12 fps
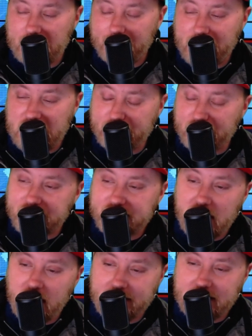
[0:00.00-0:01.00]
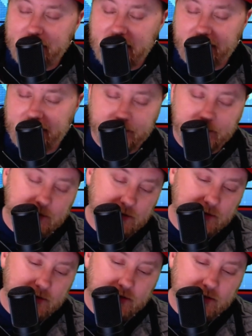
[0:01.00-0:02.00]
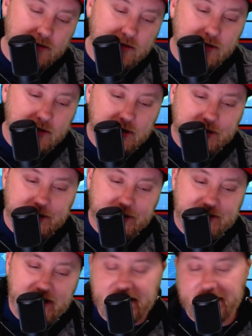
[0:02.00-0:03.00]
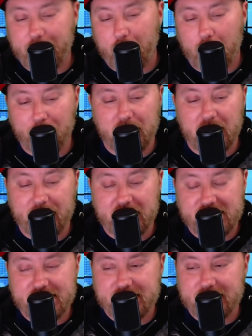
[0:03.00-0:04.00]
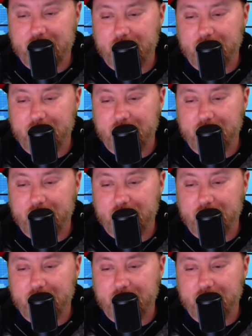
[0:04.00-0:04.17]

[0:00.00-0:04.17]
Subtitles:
people talk about setting term limits